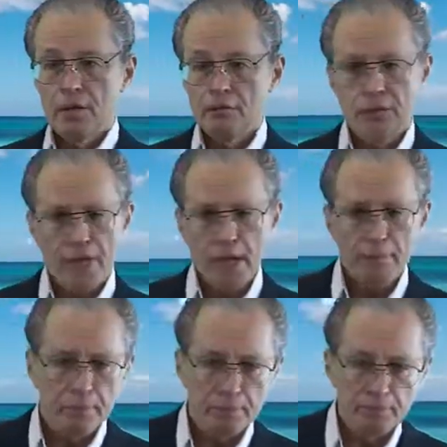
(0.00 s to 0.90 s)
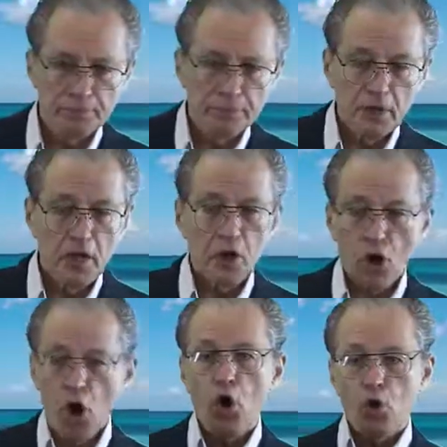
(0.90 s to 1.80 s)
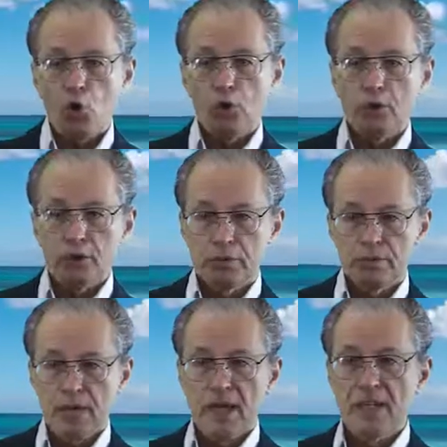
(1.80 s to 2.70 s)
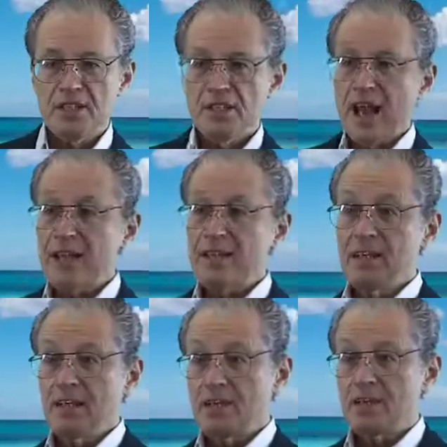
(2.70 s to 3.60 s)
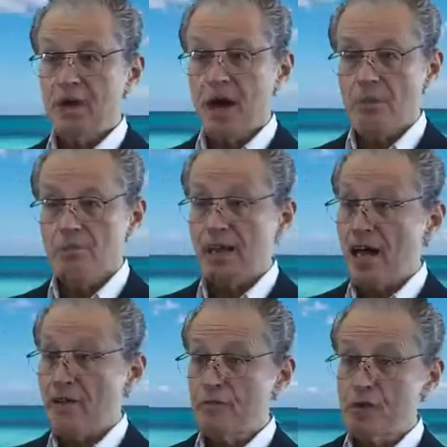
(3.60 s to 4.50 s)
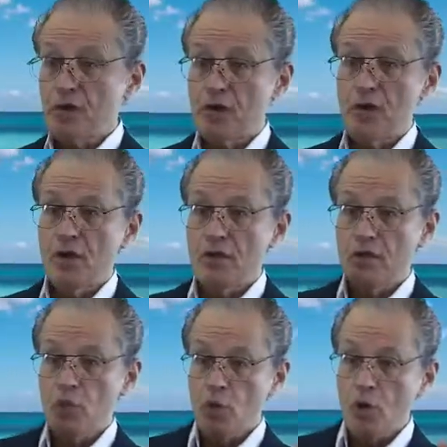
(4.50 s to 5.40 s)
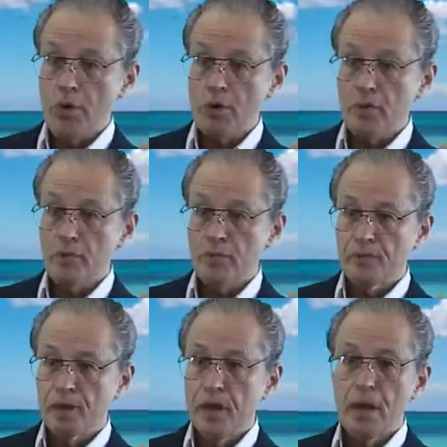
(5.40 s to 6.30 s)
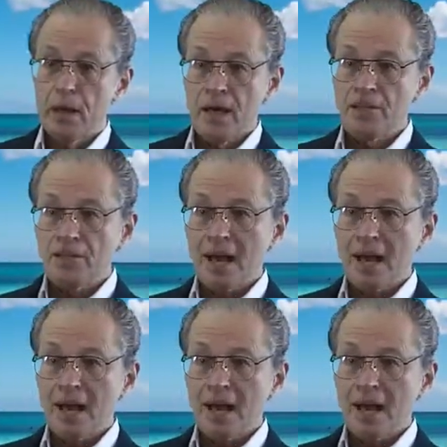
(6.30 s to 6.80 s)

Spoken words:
For example, gold is 19 times heavier than water. It's